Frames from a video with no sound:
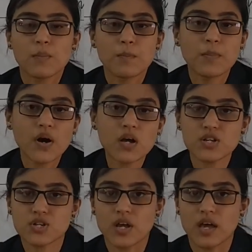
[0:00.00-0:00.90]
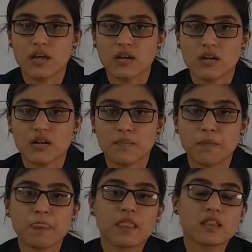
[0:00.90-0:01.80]
per share.
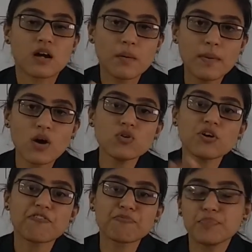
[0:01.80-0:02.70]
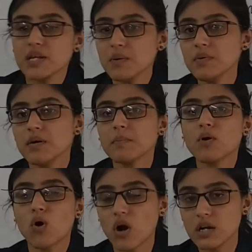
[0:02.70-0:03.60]
The amount of premium
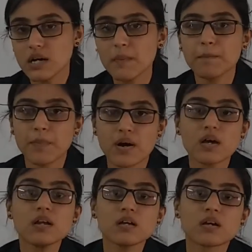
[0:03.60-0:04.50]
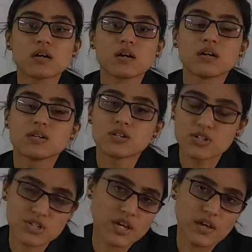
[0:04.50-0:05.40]
called up per
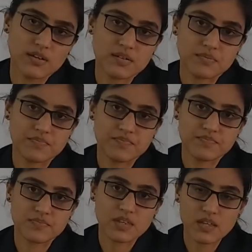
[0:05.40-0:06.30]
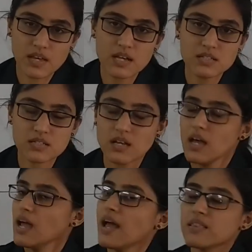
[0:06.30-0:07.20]
share. Yes?
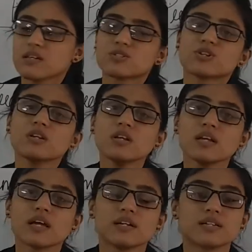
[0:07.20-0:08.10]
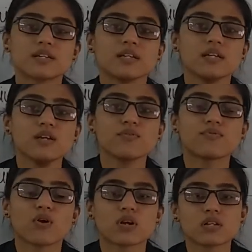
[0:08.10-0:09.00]
And the journal entry
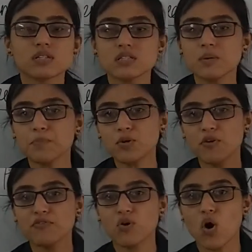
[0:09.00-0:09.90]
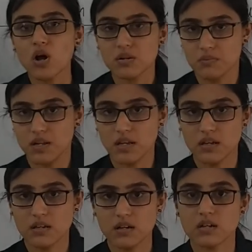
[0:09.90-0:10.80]
for receipt of call money
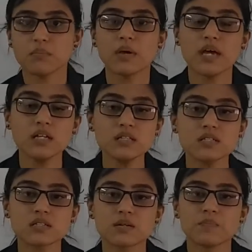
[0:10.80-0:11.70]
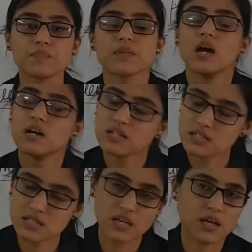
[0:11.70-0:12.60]
remains
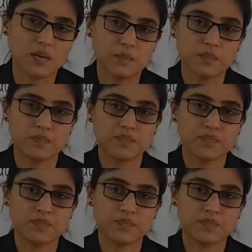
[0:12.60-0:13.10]
same.